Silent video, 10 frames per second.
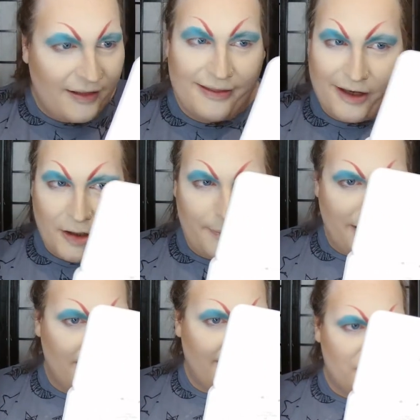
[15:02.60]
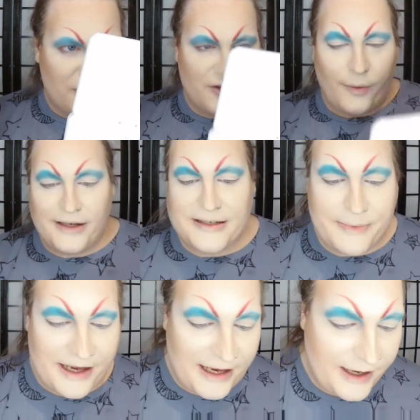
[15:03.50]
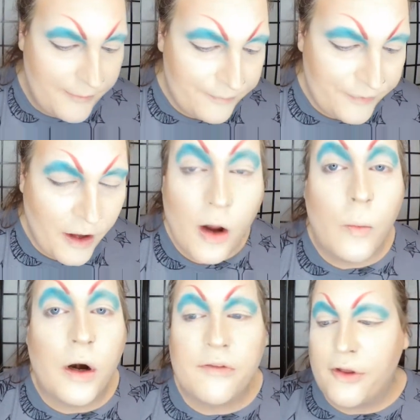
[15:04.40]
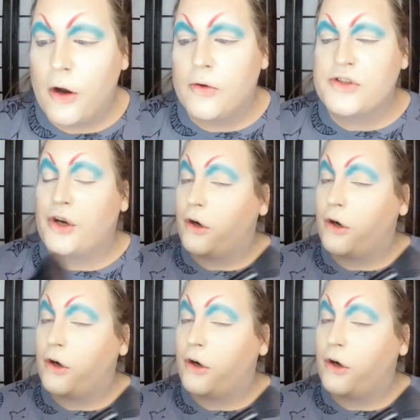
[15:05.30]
a little bit like she's going to be one of those